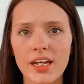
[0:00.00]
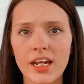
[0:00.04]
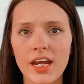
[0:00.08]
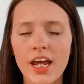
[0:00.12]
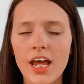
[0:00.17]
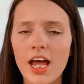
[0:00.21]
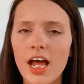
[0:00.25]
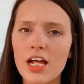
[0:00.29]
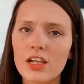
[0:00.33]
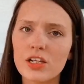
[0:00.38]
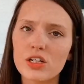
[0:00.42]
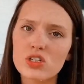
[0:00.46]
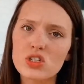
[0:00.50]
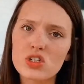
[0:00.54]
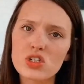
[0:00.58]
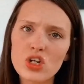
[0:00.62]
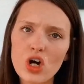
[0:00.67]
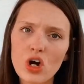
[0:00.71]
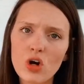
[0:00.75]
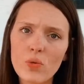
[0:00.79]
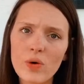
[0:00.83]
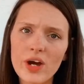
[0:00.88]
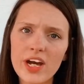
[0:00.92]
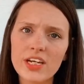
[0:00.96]
There's
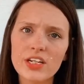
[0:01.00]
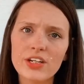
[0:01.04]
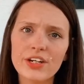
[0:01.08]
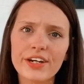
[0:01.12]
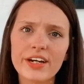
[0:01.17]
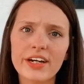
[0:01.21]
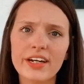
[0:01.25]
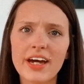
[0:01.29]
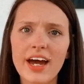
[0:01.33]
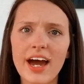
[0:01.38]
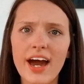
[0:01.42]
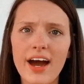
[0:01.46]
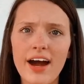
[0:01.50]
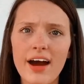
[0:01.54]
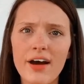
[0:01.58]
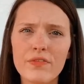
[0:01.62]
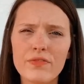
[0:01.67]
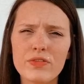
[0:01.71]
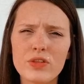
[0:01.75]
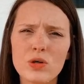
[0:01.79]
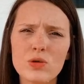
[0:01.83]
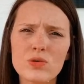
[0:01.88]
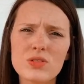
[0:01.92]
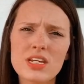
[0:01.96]
no way you're going to have
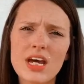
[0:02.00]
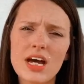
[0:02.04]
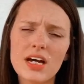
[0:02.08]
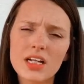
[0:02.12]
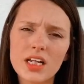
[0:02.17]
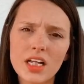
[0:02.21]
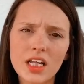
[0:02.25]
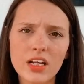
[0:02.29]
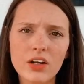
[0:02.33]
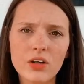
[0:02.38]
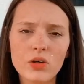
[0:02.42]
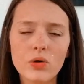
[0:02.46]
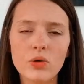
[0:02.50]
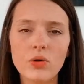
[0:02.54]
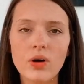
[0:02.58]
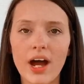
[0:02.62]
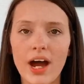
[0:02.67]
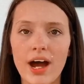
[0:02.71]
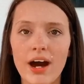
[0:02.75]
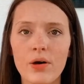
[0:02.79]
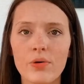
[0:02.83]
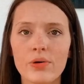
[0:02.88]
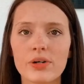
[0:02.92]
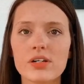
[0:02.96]
those clinical
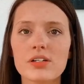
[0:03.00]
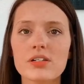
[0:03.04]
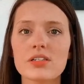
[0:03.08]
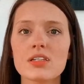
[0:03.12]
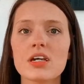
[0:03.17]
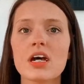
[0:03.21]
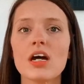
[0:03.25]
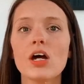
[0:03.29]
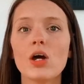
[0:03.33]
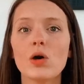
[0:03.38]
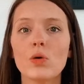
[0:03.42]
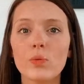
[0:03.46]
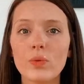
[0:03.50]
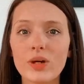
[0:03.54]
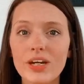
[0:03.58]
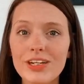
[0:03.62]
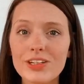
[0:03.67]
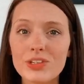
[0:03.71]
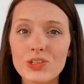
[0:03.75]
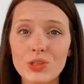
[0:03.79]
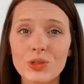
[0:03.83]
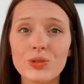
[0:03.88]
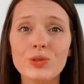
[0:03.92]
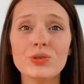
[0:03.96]
hours. We
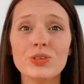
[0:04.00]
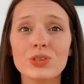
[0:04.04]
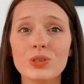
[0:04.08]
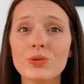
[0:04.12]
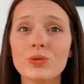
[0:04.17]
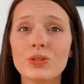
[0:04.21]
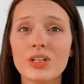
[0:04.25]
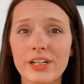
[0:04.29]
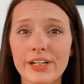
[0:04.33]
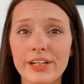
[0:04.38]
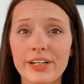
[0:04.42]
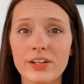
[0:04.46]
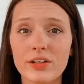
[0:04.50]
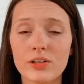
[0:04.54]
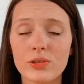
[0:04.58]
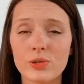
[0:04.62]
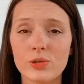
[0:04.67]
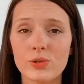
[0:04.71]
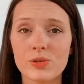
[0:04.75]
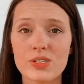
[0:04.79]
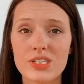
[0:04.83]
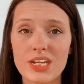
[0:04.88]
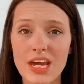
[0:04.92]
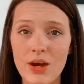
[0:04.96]
do
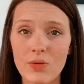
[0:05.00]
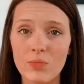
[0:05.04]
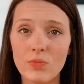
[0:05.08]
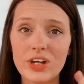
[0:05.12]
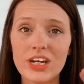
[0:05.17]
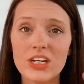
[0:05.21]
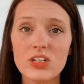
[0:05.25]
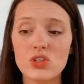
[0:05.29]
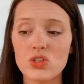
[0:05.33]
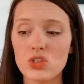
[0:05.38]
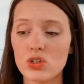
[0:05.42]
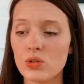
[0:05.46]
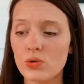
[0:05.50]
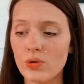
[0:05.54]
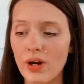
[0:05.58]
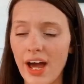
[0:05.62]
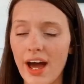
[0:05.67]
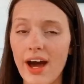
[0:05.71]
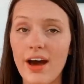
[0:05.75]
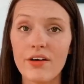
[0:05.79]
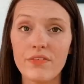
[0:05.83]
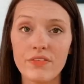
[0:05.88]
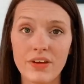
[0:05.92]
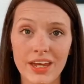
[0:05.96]
clinicals, and we do
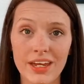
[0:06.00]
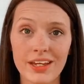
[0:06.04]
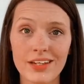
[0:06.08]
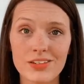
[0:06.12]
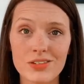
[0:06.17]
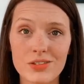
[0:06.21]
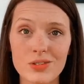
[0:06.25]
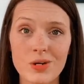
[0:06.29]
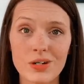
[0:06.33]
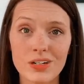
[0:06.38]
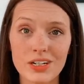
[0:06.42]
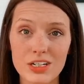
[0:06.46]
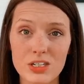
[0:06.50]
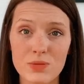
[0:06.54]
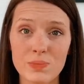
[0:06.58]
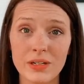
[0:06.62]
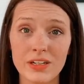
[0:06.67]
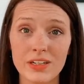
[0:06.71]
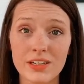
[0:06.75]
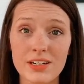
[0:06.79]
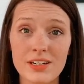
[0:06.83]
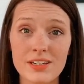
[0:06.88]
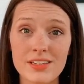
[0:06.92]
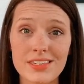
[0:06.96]
have hands-on
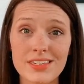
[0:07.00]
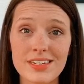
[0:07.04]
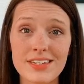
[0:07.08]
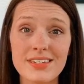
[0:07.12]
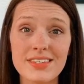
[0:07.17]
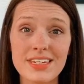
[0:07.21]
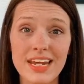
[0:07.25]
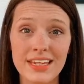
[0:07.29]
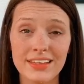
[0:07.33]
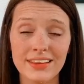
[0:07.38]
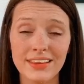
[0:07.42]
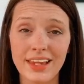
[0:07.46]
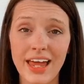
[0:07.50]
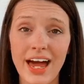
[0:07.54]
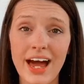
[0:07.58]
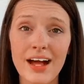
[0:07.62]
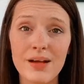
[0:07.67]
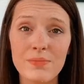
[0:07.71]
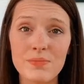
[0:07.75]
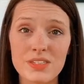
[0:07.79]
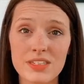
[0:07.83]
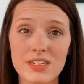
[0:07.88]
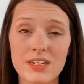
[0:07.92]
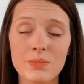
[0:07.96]
experiences and lab
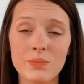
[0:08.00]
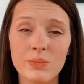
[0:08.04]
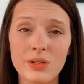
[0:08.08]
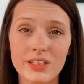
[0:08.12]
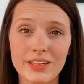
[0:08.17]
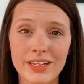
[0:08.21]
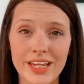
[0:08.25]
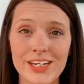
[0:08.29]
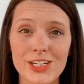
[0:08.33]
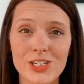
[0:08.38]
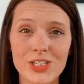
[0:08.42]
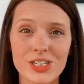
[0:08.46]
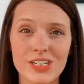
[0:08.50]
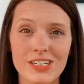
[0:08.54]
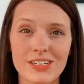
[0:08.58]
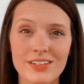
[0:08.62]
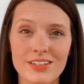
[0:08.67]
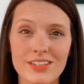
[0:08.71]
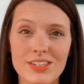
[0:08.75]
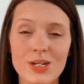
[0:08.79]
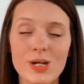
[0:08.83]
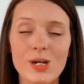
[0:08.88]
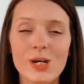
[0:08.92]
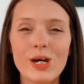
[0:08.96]
simulations.
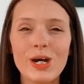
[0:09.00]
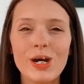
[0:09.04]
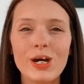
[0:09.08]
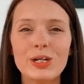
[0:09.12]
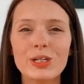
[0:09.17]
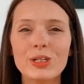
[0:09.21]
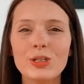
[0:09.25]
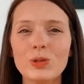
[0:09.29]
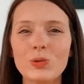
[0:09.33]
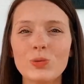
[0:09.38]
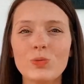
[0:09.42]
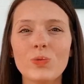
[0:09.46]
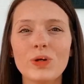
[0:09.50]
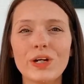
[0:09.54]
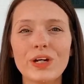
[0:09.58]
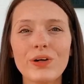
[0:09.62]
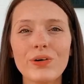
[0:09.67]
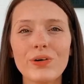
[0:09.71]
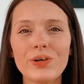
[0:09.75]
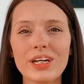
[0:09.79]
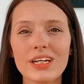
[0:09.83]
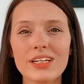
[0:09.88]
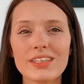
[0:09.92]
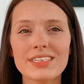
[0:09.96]
You will
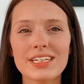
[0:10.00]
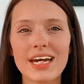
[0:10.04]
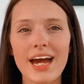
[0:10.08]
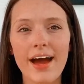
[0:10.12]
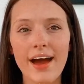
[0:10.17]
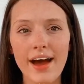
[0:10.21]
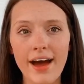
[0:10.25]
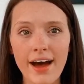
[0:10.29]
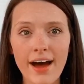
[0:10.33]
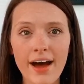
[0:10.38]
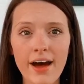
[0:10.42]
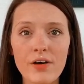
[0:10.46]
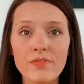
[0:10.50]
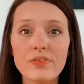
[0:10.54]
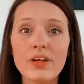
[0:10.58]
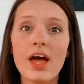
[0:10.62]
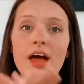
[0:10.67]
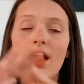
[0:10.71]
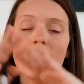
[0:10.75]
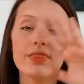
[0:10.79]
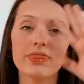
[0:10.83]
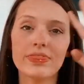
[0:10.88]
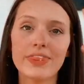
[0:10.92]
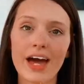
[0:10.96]
get to have
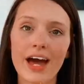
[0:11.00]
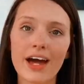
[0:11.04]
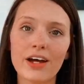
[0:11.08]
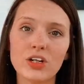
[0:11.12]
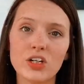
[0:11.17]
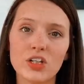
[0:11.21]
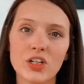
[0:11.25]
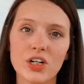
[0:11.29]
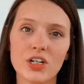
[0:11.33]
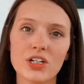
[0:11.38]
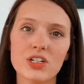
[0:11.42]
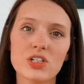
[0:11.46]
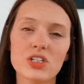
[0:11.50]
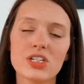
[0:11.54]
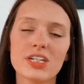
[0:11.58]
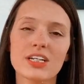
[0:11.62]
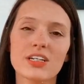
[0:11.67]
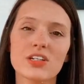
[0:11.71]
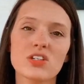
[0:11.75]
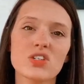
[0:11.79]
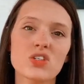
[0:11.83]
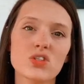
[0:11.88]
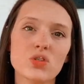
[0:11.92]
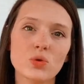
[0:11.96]
that nursing
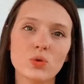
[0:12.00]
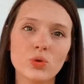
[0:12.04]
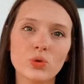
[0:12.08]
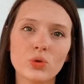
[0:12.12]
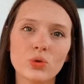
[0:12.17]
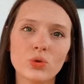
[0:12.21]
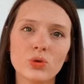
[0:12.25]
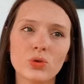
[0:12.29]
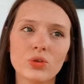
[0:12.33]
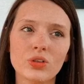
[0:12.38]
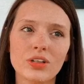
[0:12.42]
school